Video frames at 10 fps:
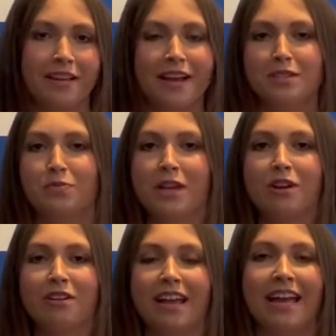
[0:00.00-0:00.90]
because we
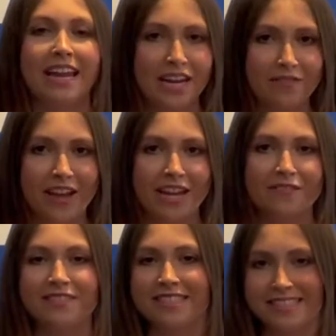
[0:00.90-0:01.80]
create
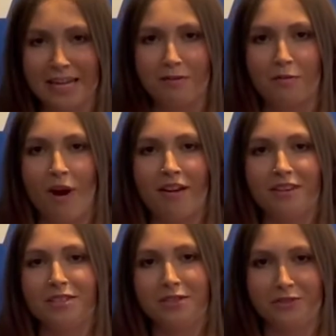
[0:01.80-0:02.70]
innovative, sustainable
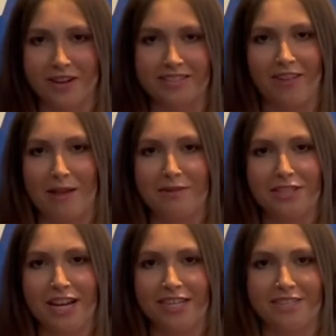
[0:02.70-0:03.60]
products to address climate
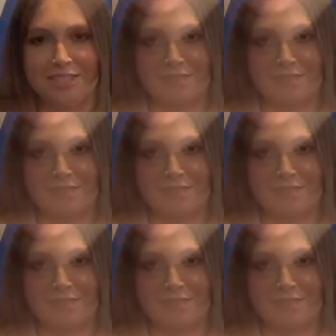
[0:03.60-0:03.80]
change.